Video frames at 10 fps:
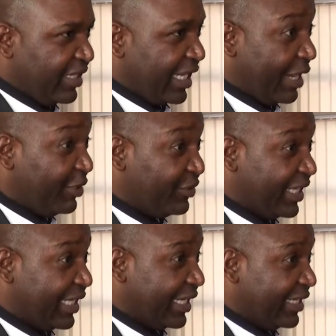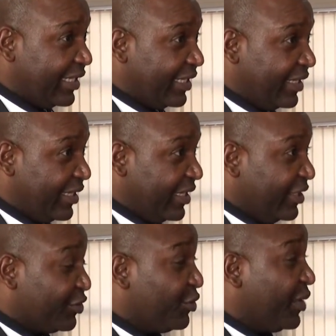Are we together?
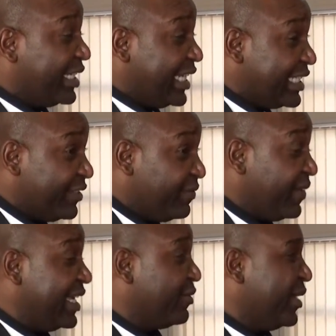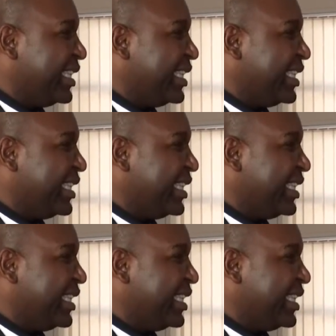So you are justifying why